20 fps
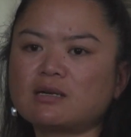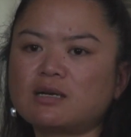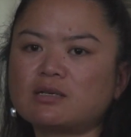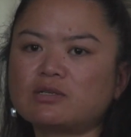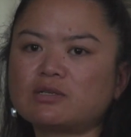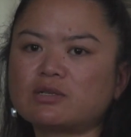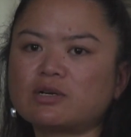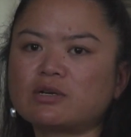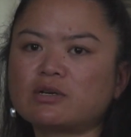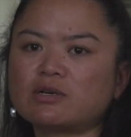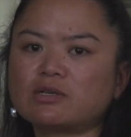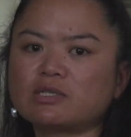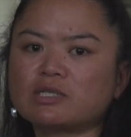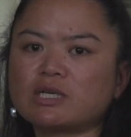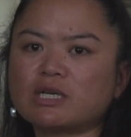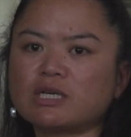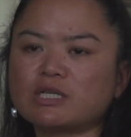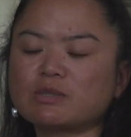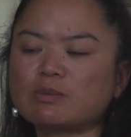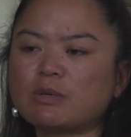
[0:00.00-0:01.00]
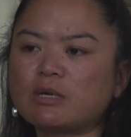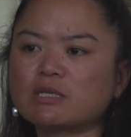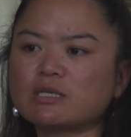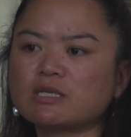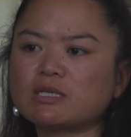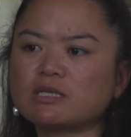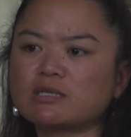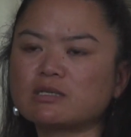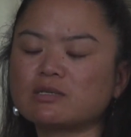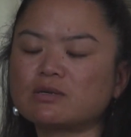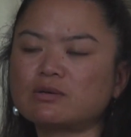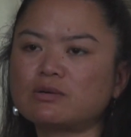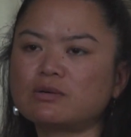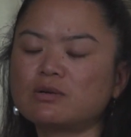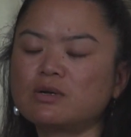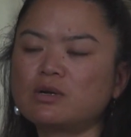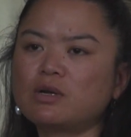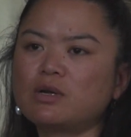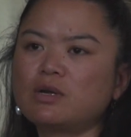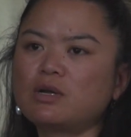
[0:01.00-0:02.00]
under current Chinese policies. So,
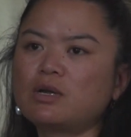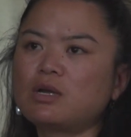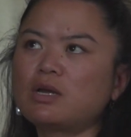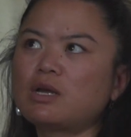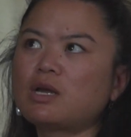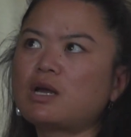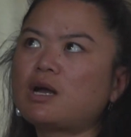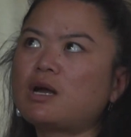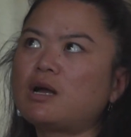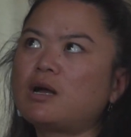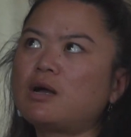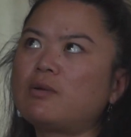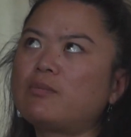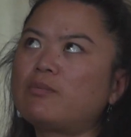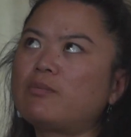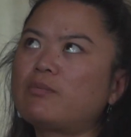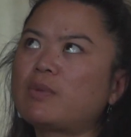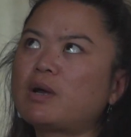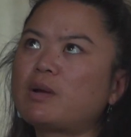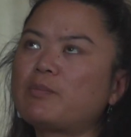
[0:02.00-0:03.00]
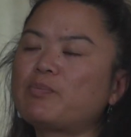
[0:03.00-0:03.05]
um,